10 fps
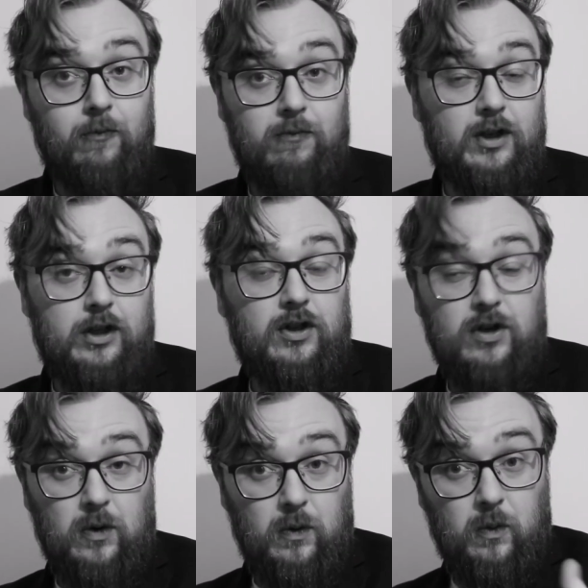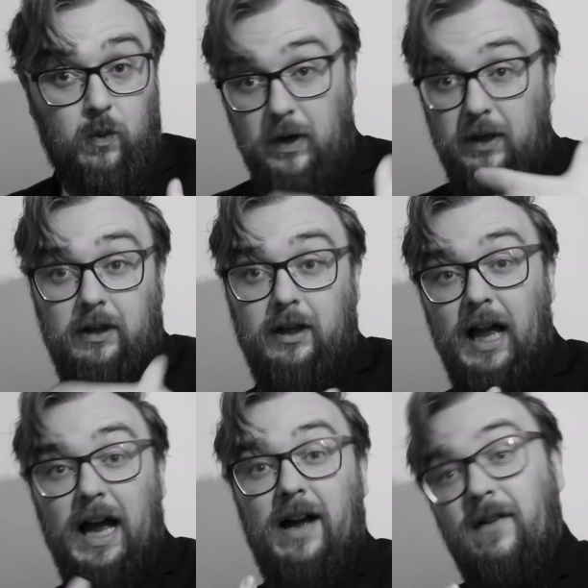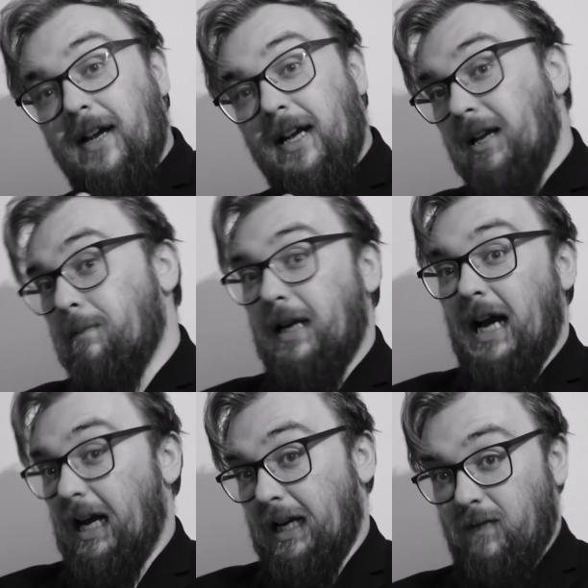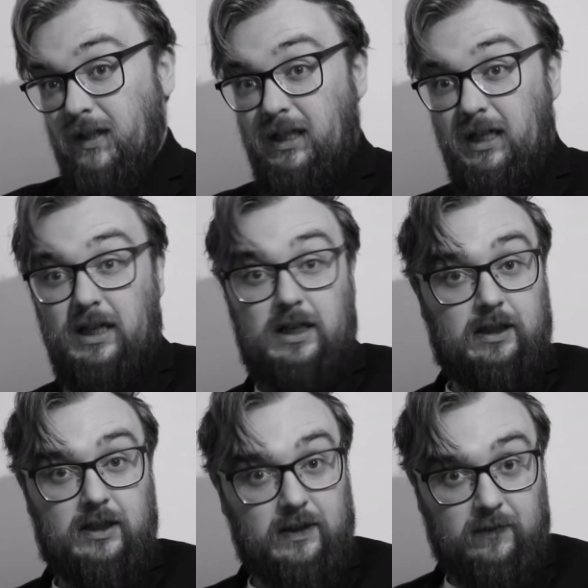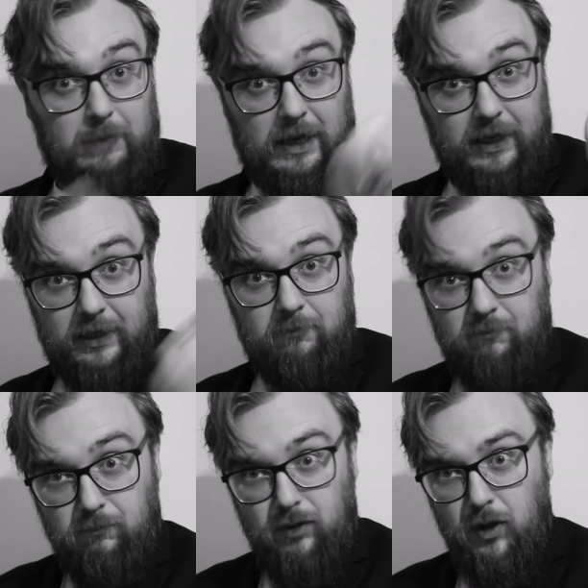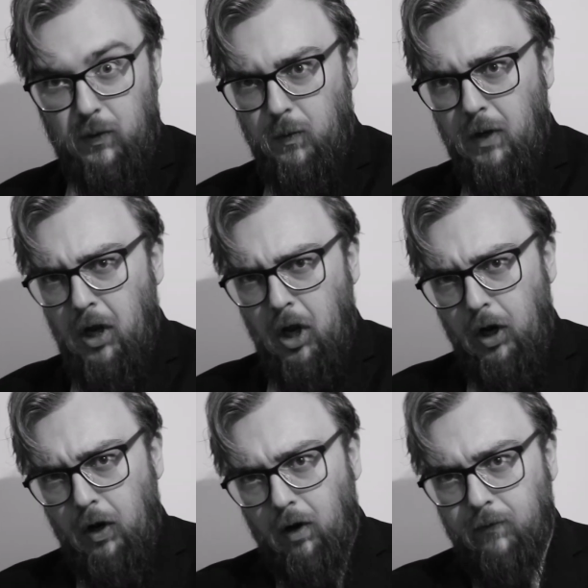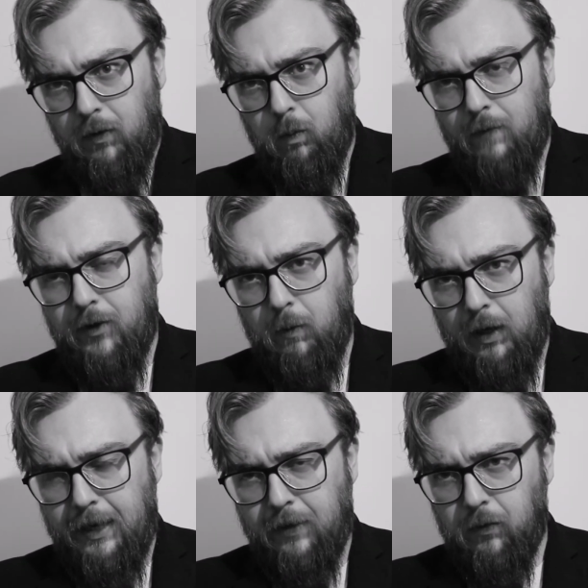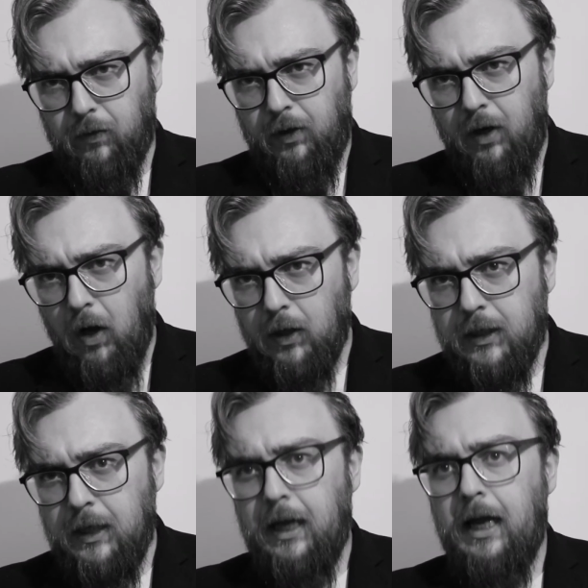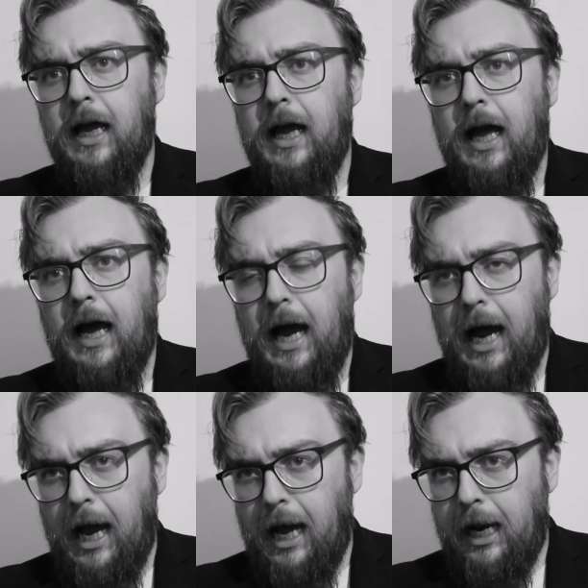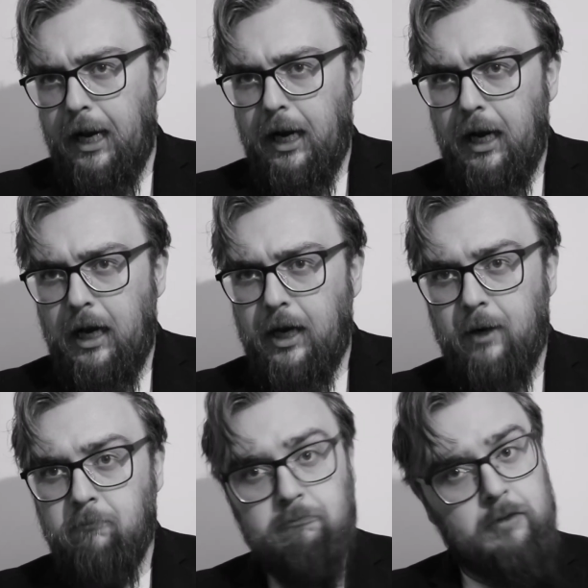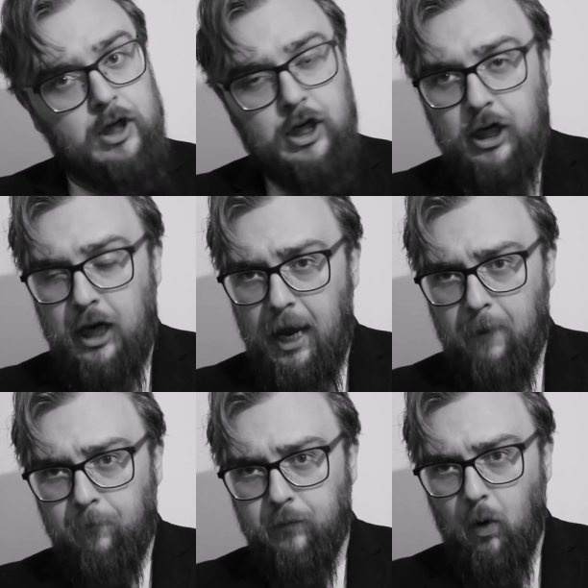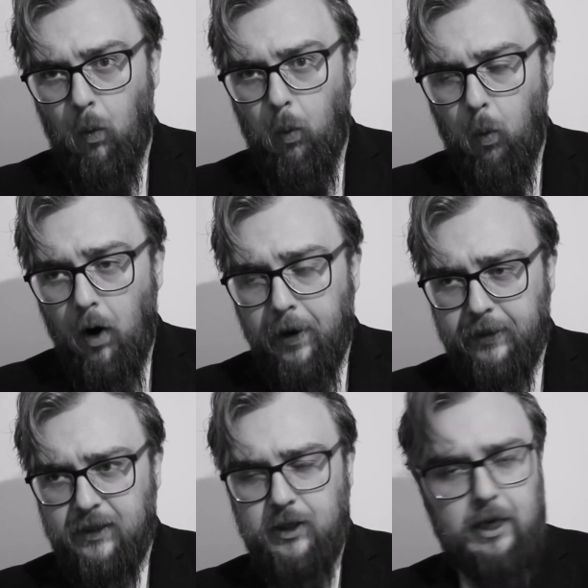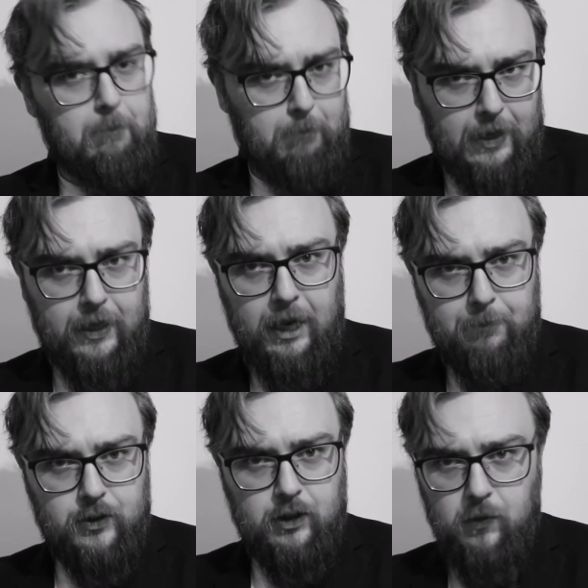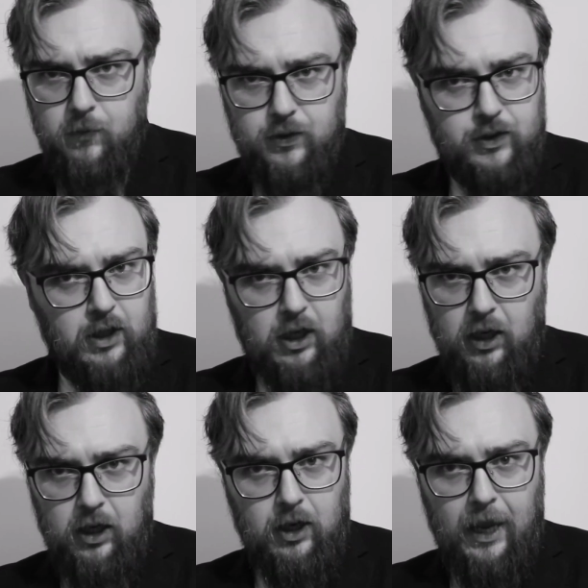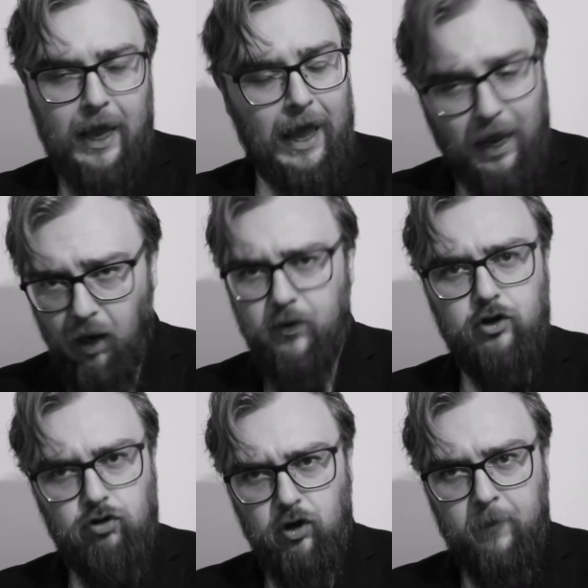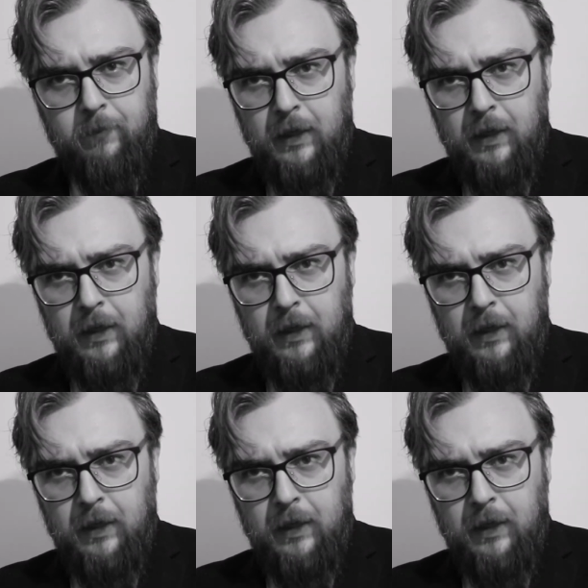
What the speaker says: You will have a behind the scenes of my new novel, whether you like it or not. And yeah, what can I say? Manic episodes are a hell of a drug.